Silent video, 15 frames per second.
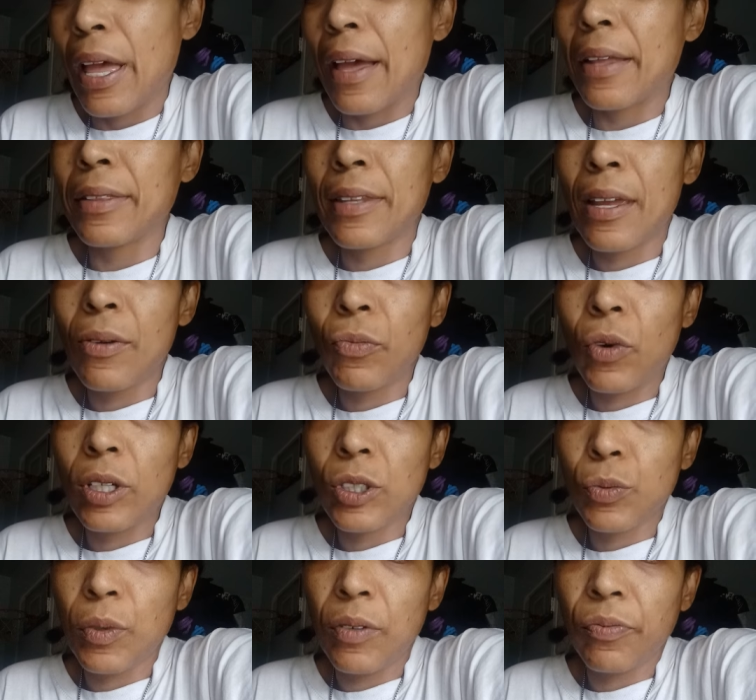And then
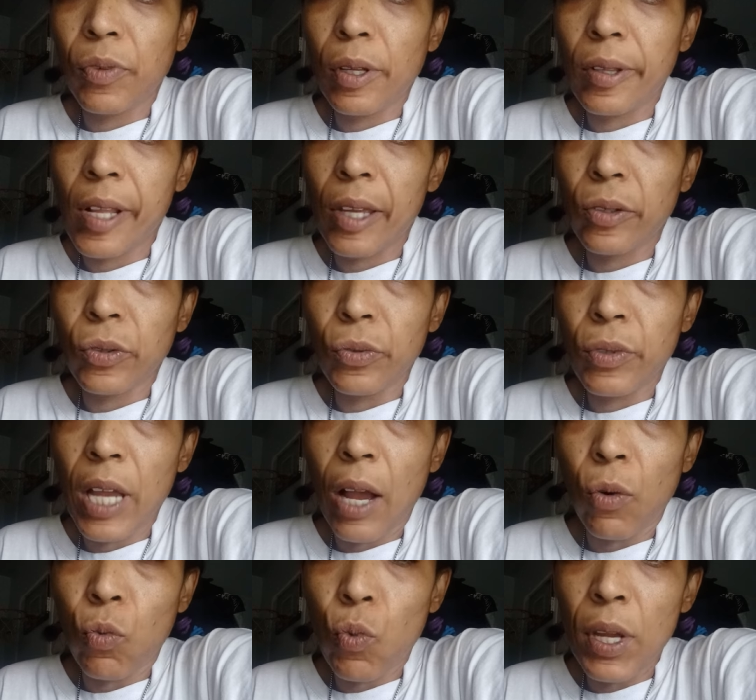once we feel like you
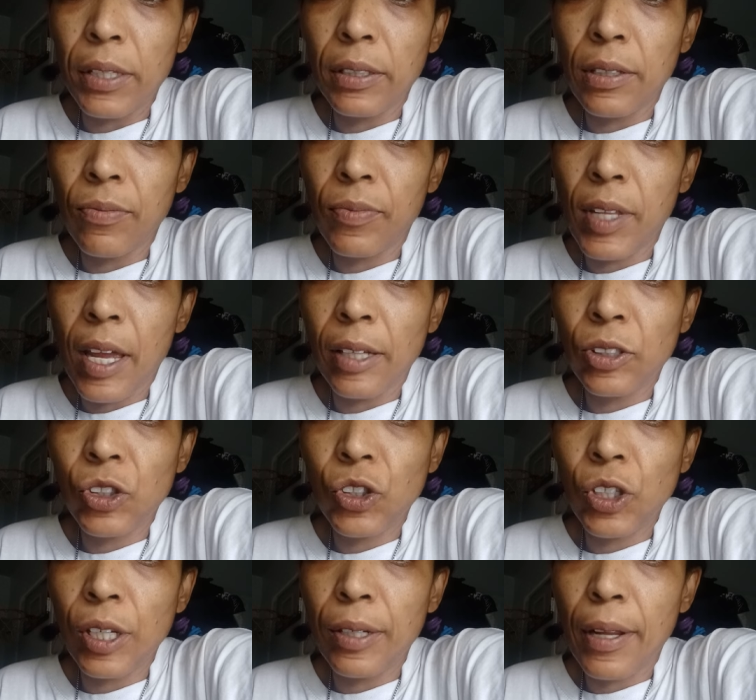got wind of that
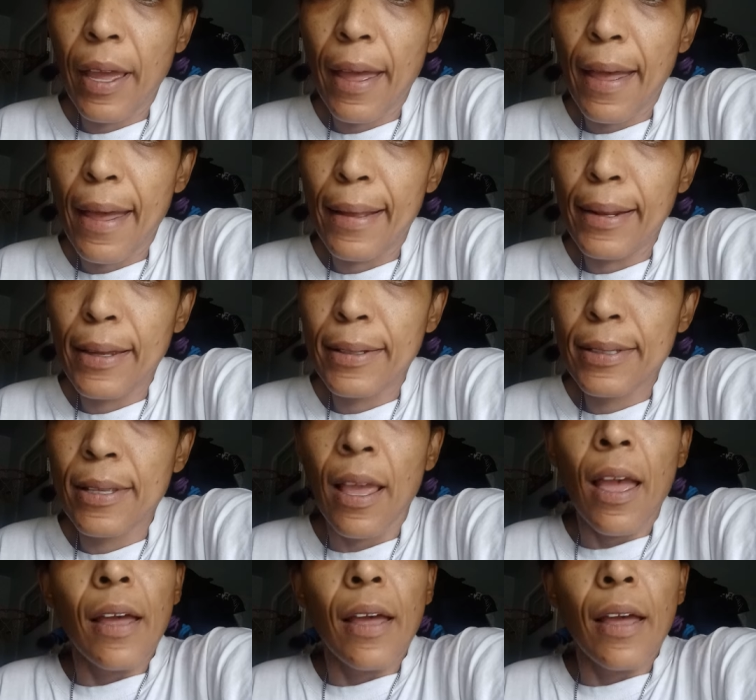shit, Alex,